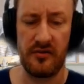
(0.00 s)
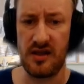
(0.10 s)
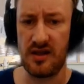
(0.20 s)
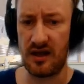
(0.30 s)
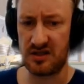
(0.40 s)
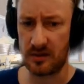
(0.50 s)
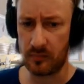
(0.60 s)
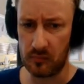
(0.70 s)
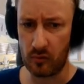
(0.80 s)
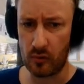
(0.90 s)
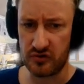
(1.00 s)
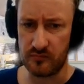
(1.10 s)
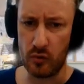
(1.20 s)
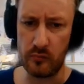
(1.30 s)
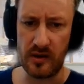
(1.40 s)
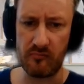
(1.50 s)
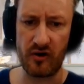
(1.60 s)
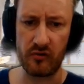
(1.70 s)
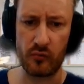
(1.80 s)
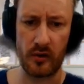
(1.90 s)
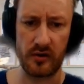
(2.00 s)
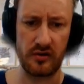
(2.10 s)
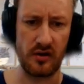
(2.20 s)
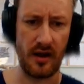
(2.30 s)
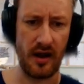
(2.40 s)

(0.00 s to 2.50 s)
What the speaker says: The example below is Moonbeam round one